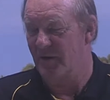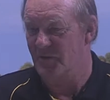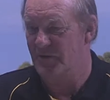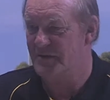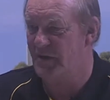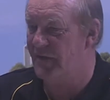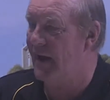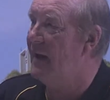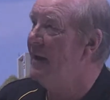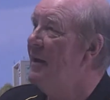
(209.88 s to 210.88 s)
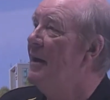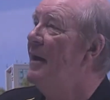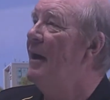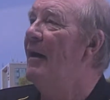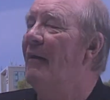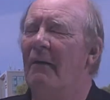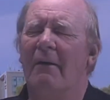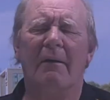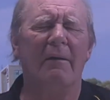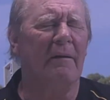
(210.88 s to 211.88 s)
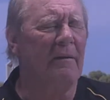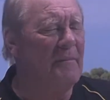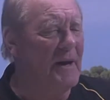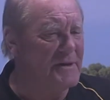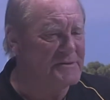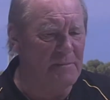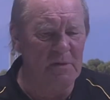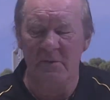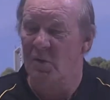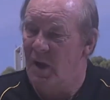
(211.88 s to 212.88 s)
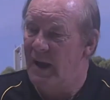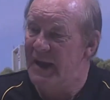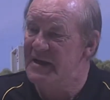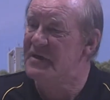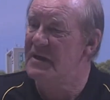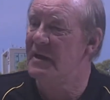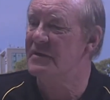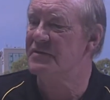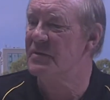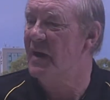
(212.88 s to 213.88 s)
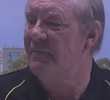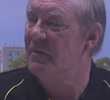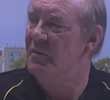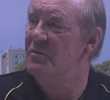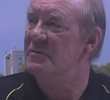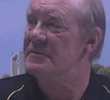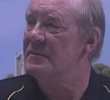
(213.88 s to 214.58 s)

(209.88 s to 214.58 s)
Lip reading: Not getting 168 US million, no. Oh, mate, that's unbelievable. Is he going to suit up for the Boomers?